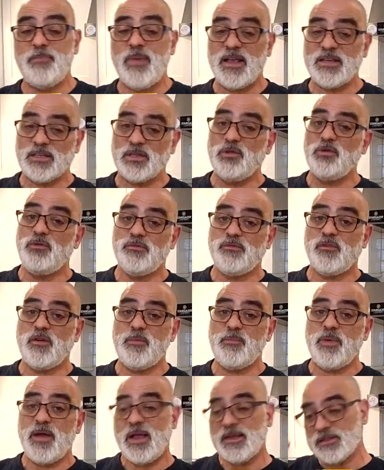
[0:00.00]
best
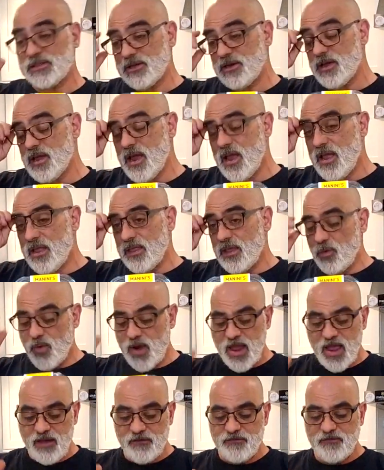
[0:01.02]
gluten-free pasta that
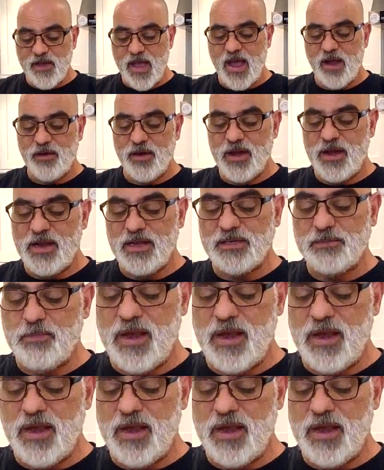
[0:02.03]
we have found. It is